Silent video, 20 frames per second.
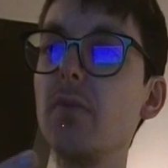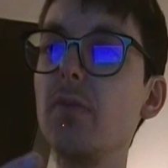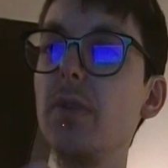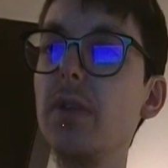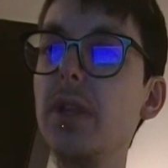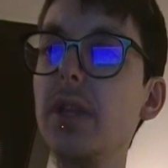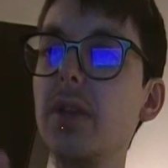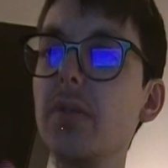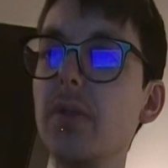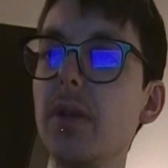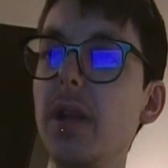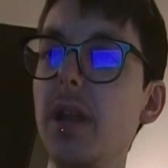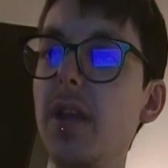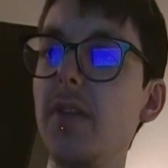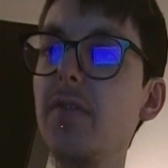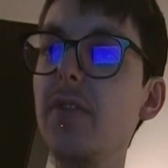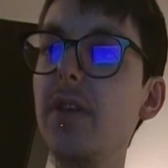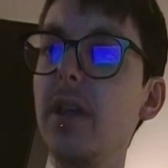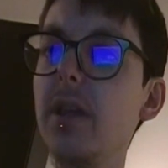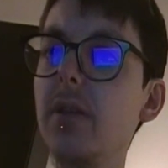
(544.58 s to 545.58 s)
a really
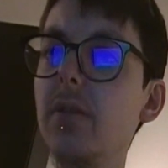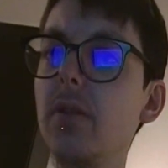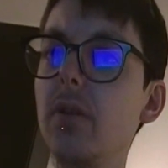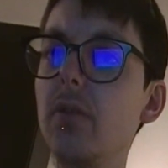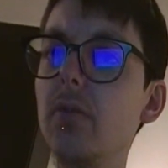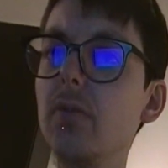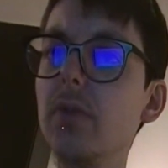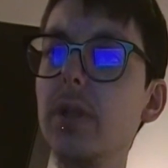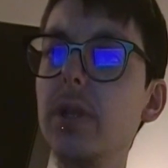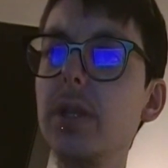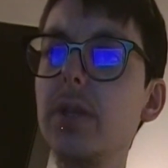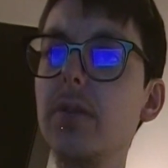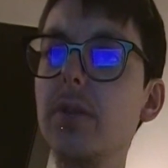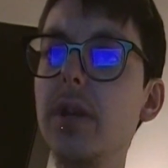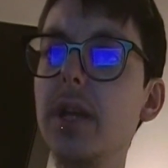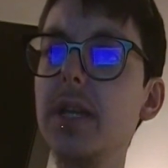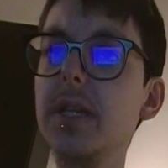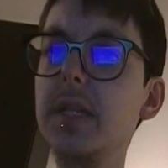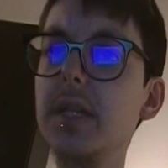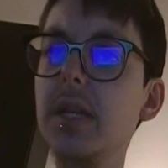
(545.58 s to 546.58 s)
creative and a really
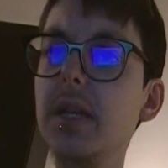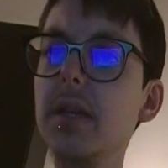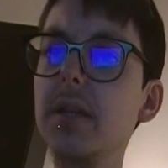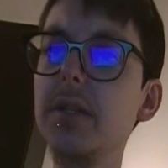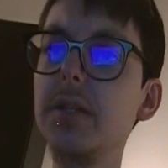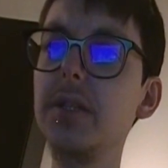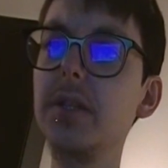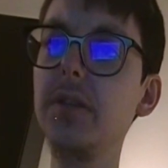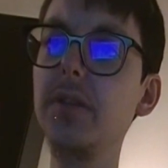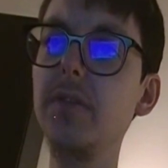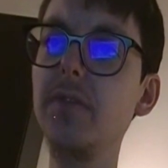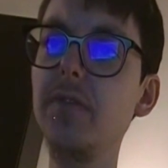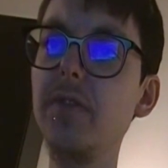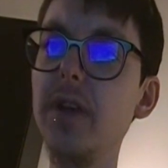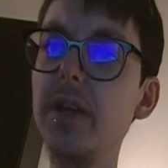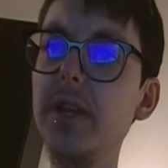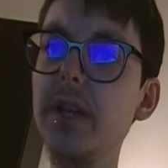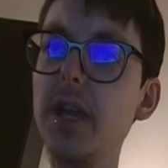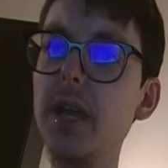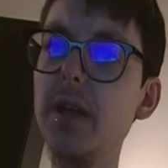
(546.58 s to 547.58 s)
good idea until you
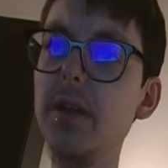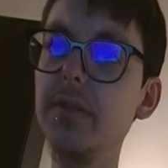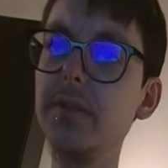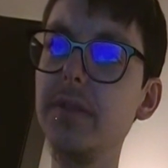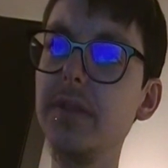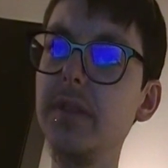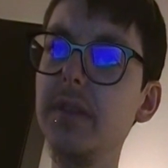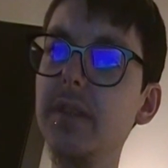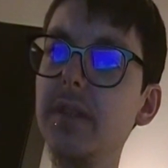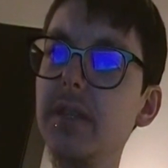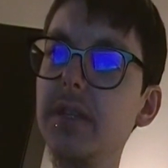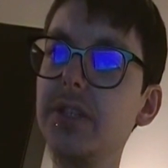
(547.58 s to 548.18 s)
find out